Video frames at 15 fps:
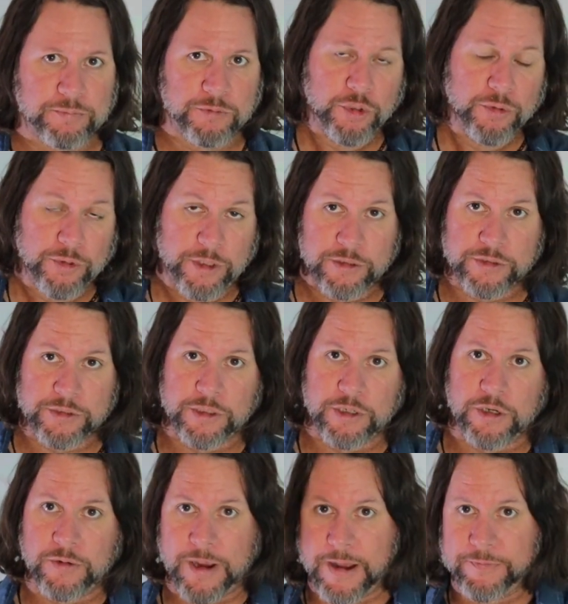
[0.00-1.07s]
2 years
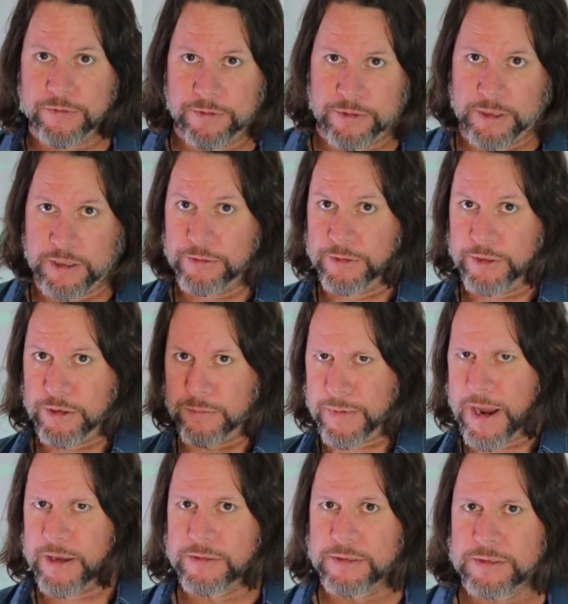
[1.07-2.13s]
ago after the other year
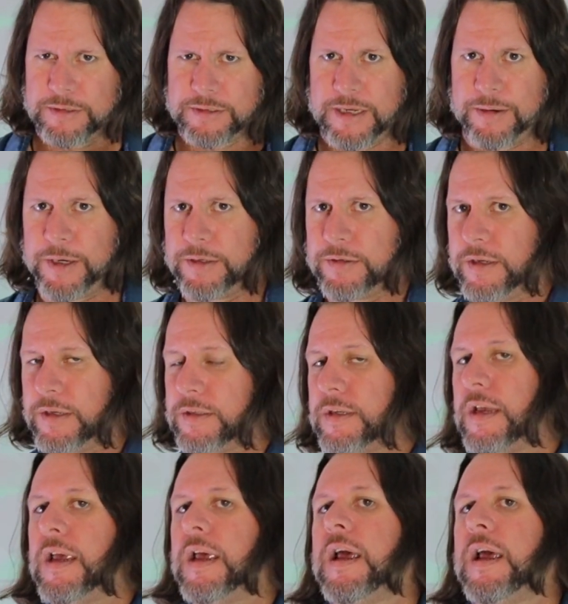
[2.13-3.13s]
passes. Does that make sense?